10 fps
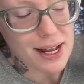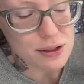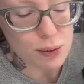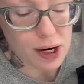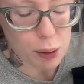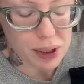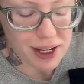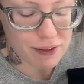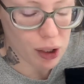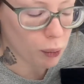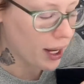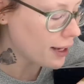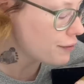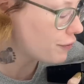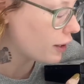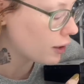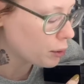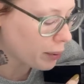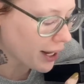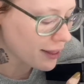that's what I'll be giving away, followed
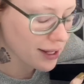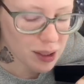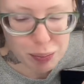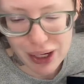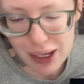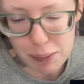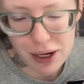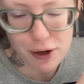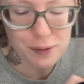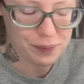by the piggy mirror,